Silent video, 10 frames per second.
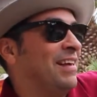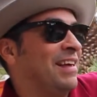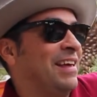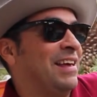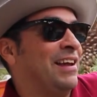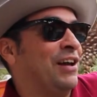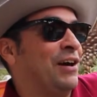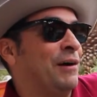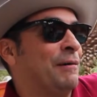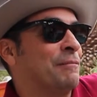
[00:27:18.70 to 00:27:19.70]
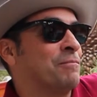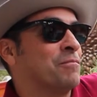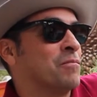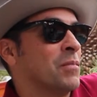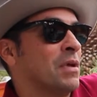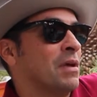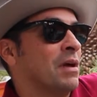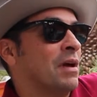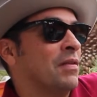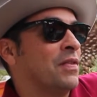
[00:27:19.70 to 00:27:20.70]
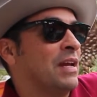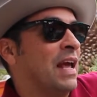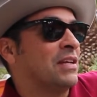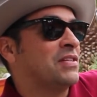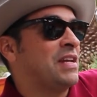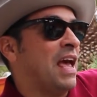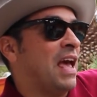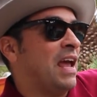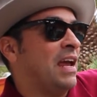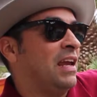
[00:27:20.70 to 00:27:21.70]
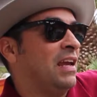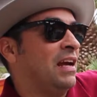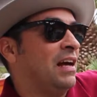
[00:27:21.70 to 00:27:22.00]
And the next day,